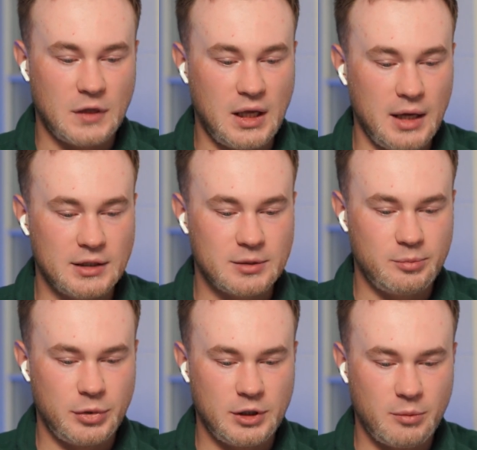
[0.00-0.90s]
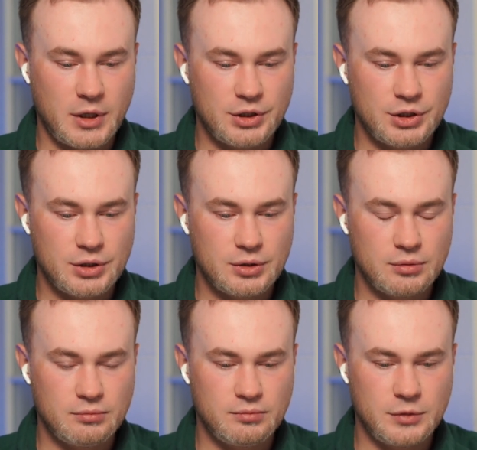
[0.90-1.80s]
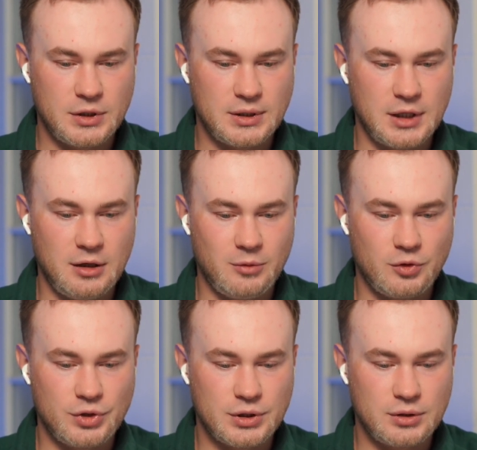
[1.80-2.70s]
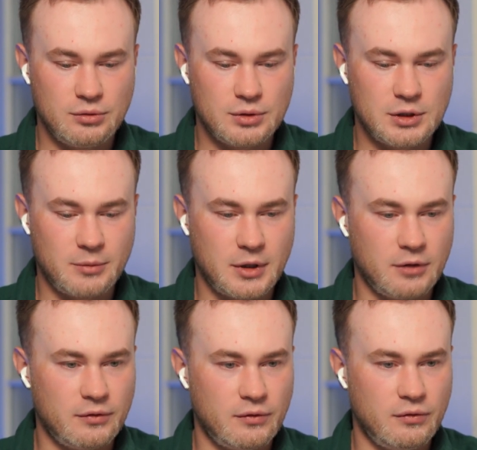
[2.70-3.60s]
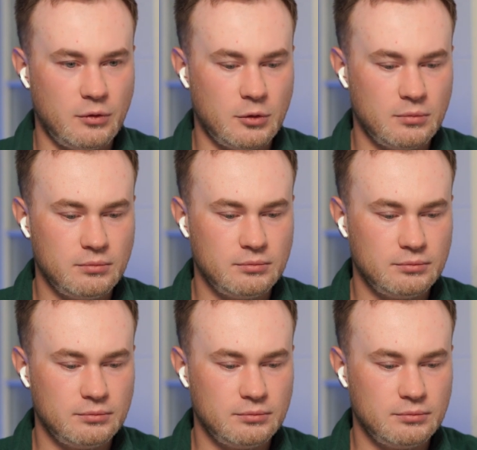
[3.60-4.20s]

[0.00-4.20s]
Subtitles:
Yeah, it's pretty much the same. You just use some kind of a form.